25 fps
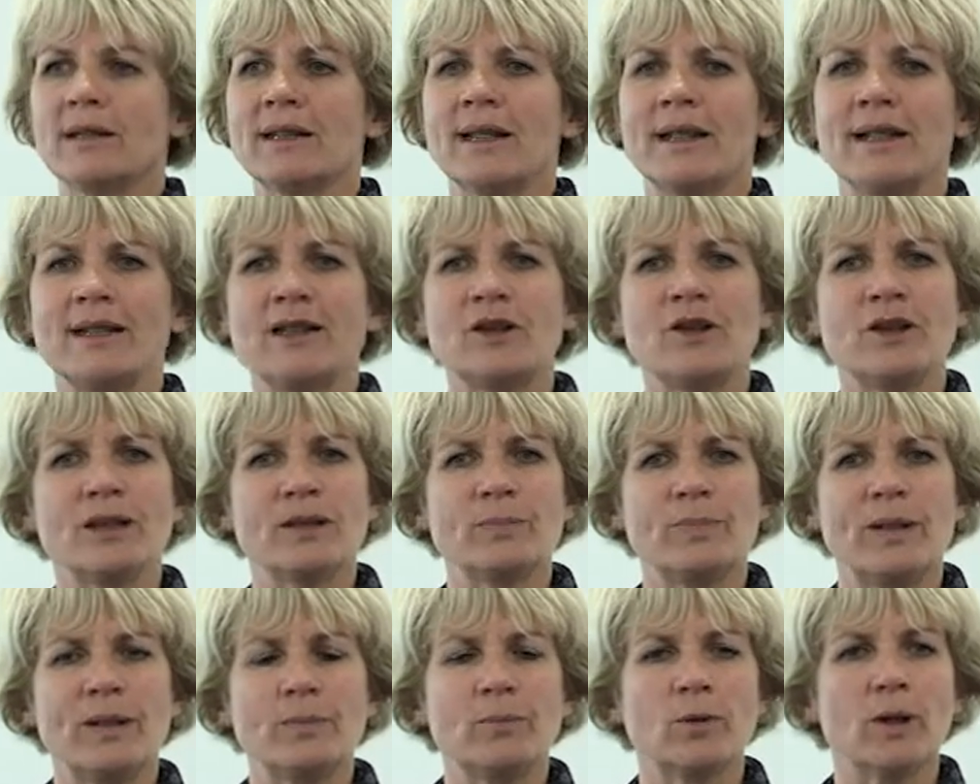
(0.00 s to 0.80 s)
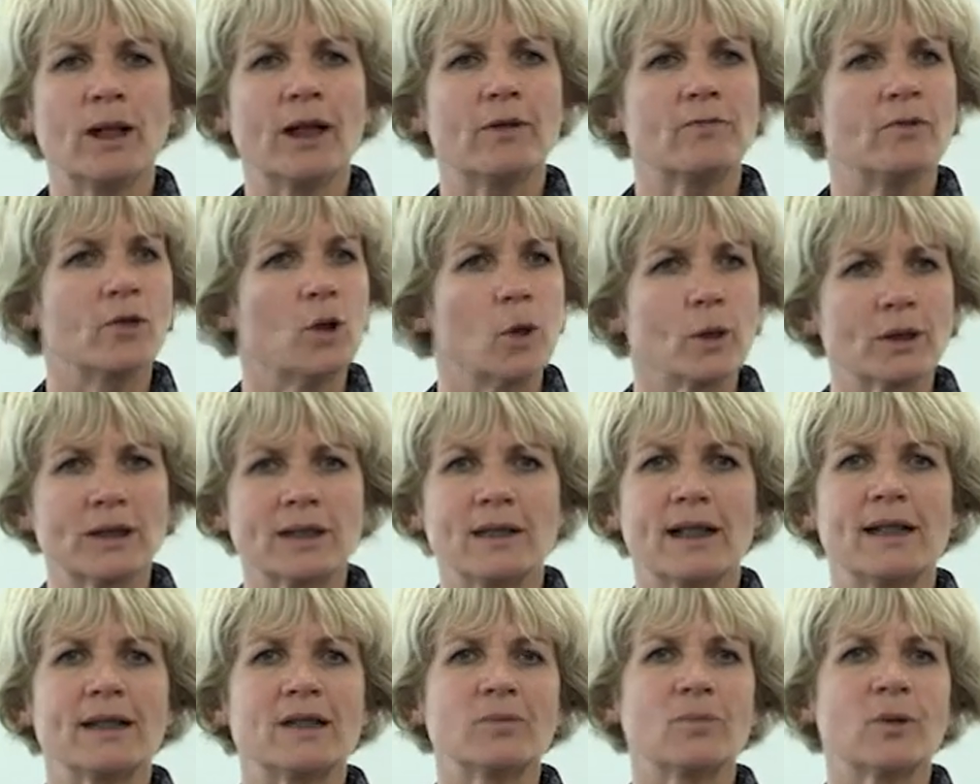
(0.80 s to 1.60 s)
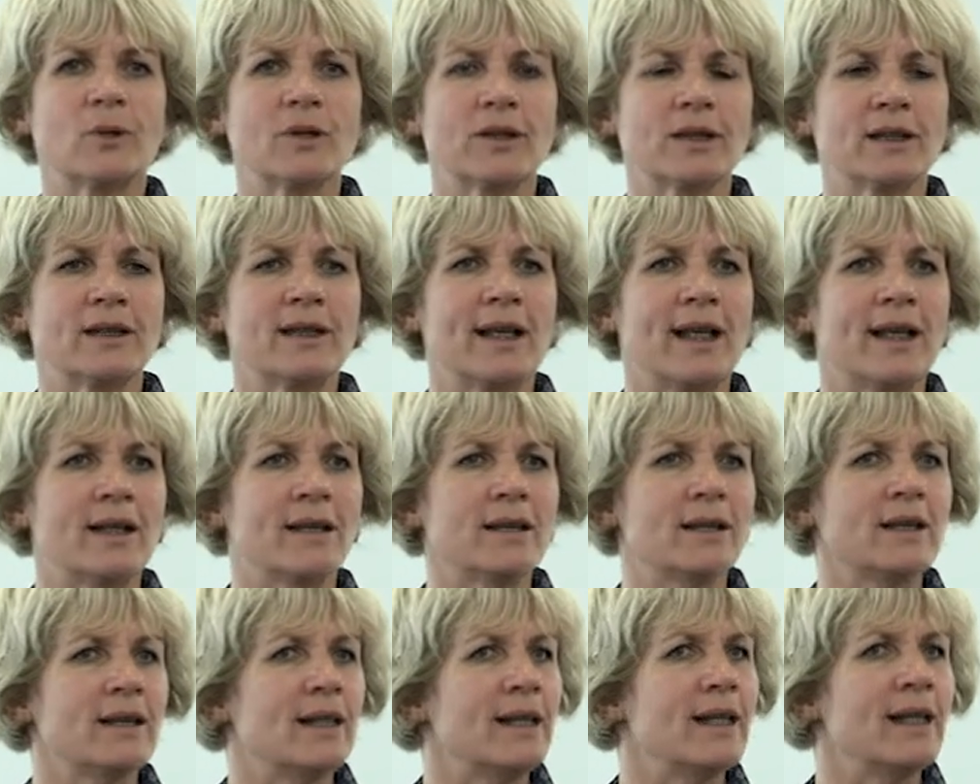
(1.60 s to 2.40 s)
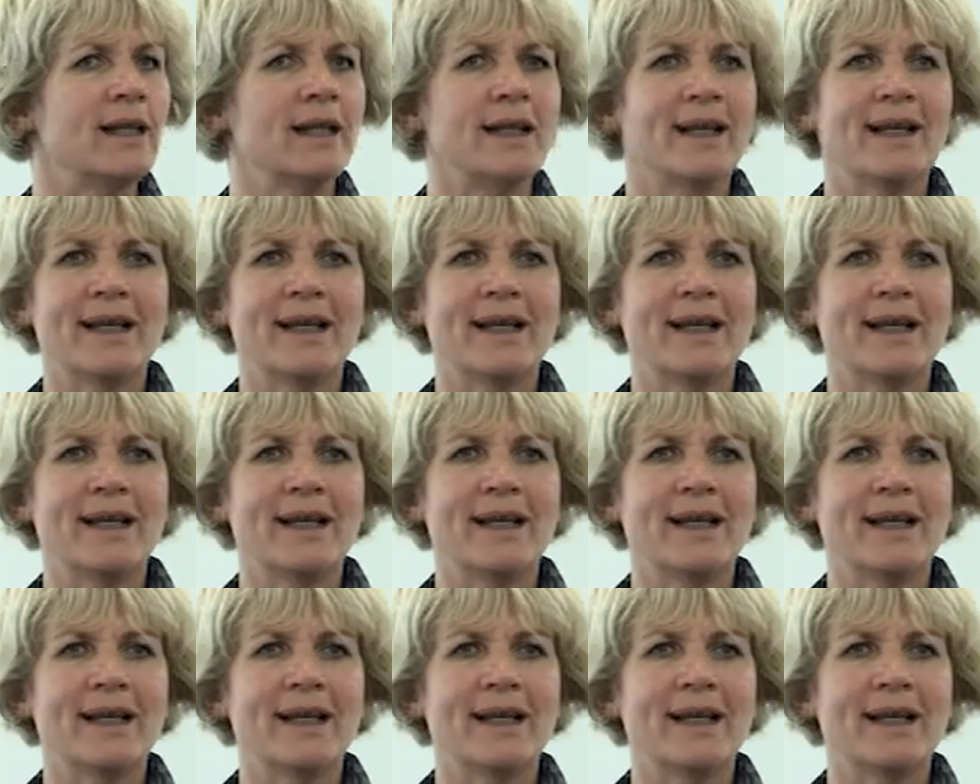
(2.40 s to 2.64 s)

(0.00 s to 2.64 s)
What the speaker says: that people have lost their spontaneity.